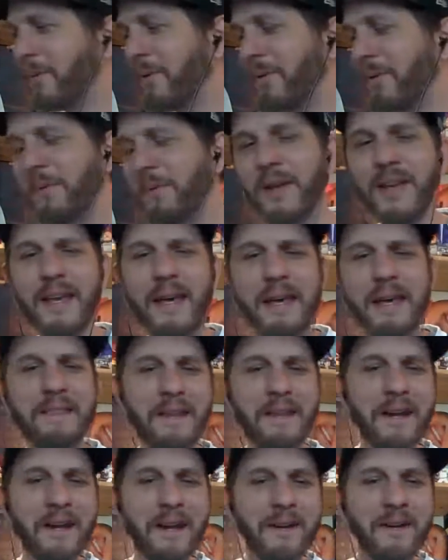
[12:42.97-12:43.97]
We get
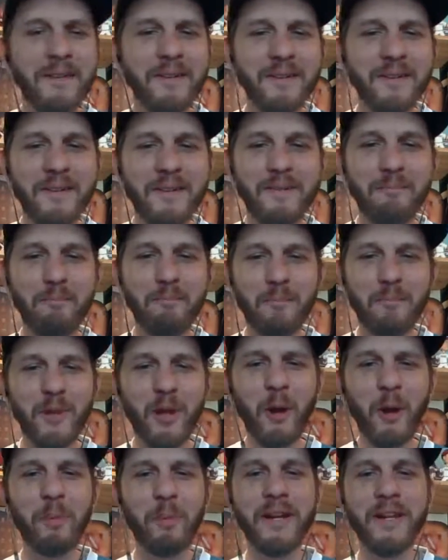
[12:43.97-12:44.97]
there.
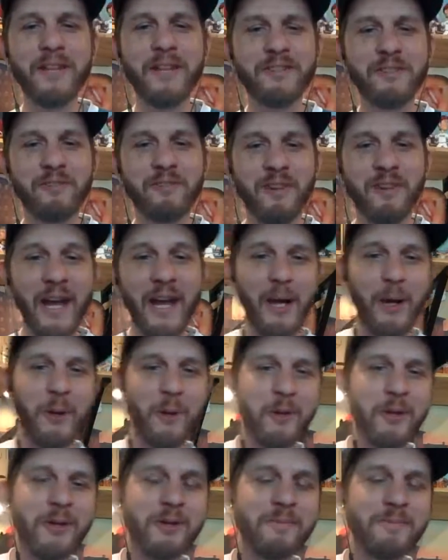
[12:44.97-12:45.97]
Nobody's
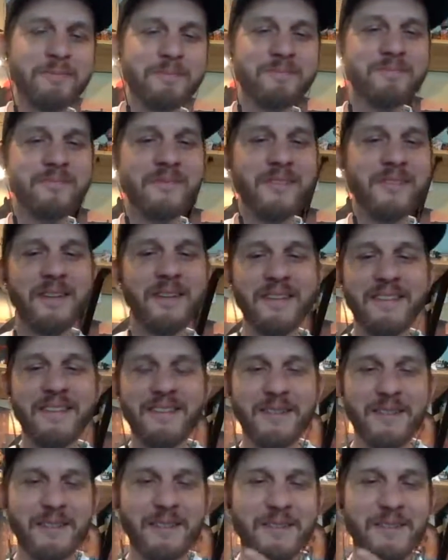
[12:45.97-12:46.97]
around.
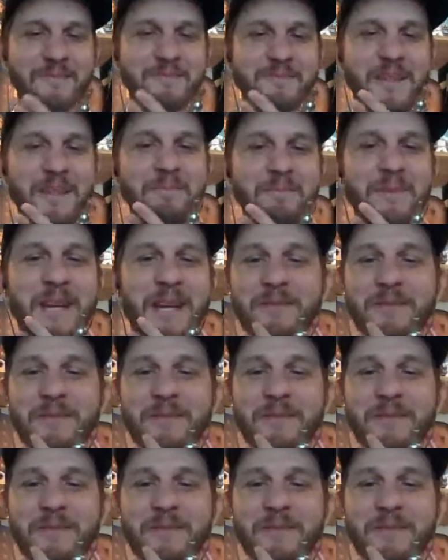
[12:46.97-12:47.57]
I'm like,